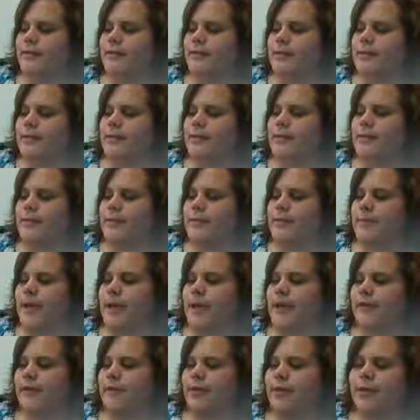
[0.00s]
This is
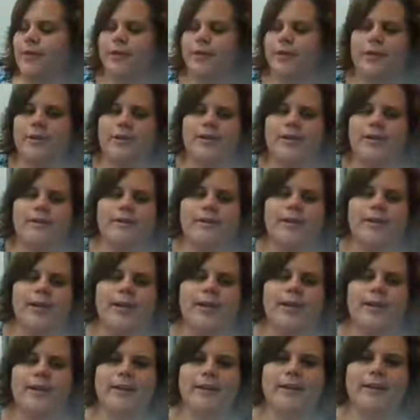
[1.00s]
my very
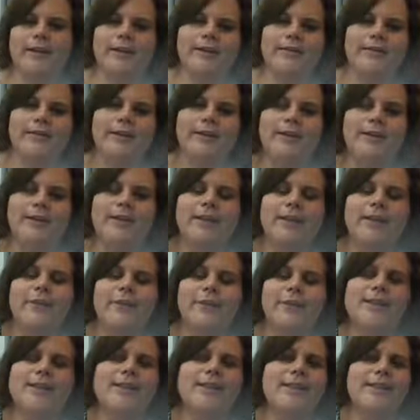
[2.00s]

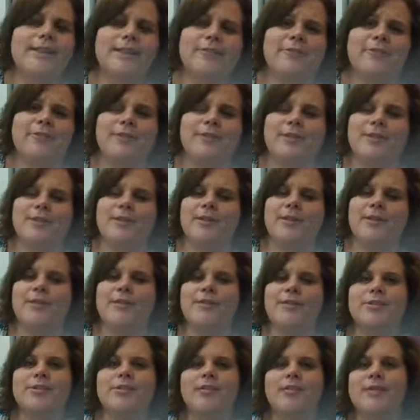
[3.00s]
non-fancy definition. It
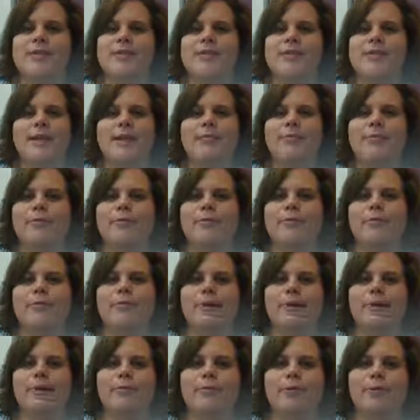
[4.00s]
means to just say more
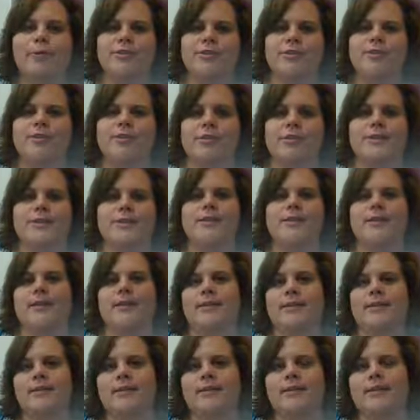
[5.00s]
about what you just
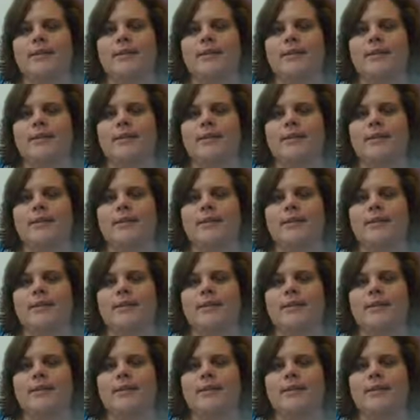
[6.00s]
said.